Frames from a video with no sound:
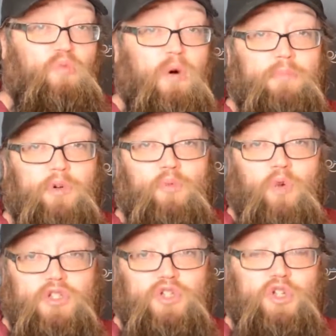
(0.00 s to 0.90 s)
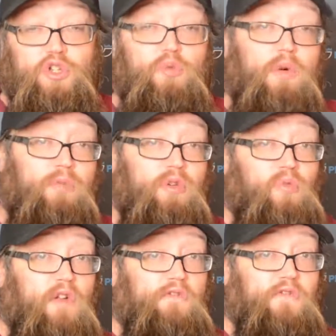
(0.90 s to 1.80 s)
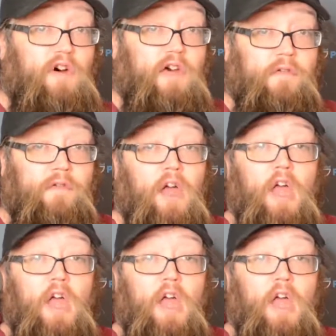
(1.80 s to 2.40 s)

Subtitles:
1.12, 1.15,